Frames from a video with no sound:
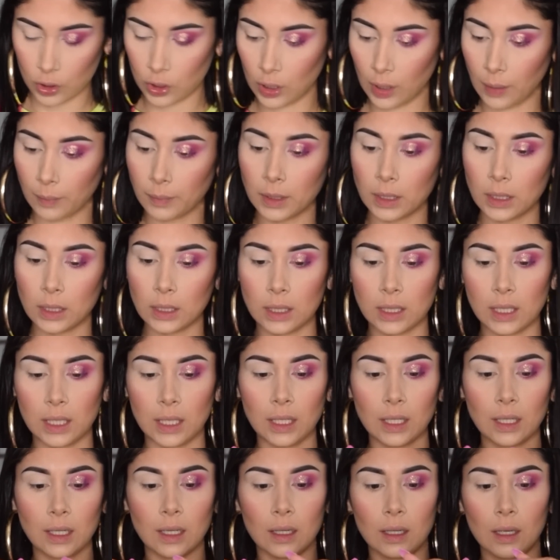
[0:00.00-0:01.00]
I'm going to
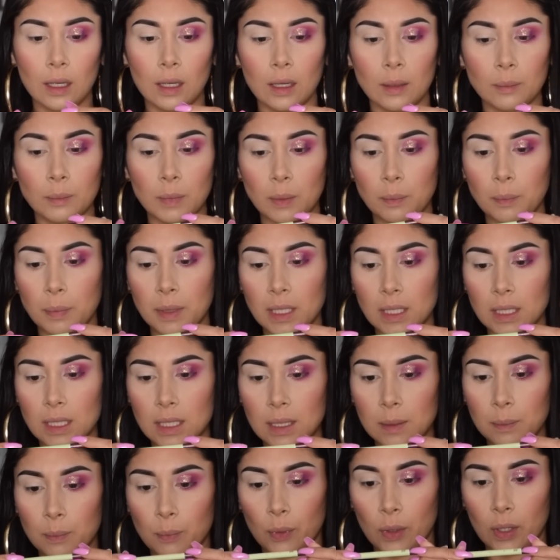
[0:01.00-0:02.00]
take a
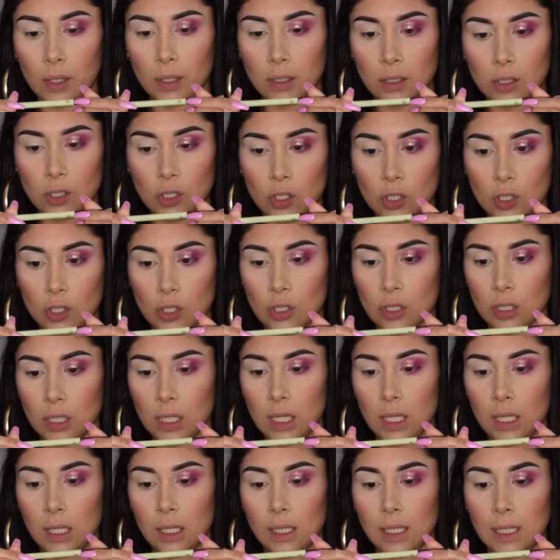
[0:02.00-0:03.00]
pixie brush
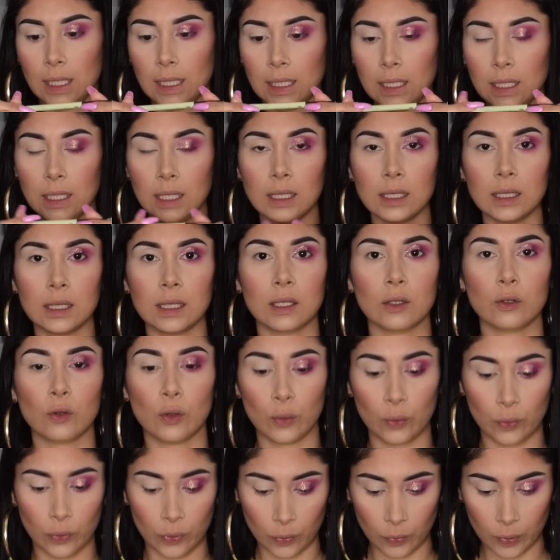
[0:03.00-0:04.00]
in
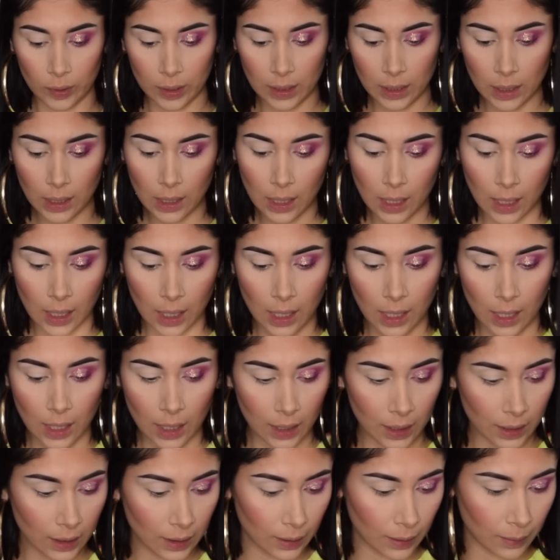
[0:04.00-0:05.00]
E03
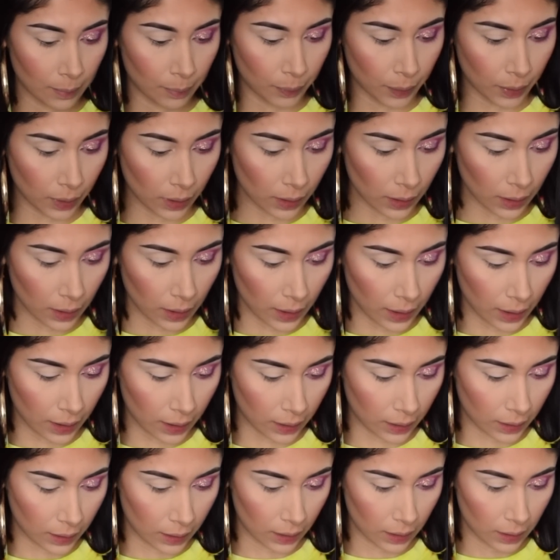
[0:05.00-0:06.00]
and
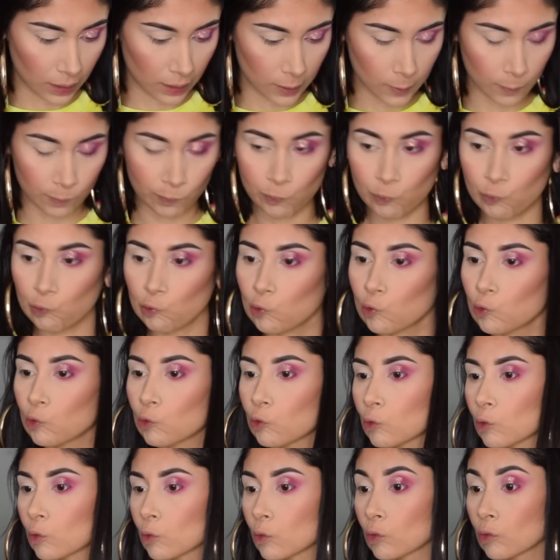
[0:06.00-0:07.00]
apply
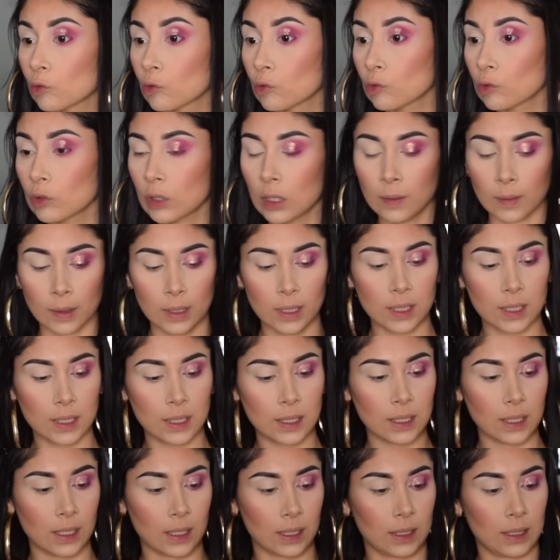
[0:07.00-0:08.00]

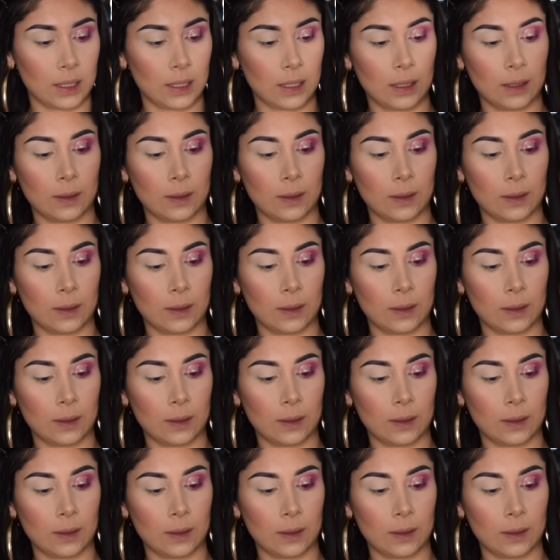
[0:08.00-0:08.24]
6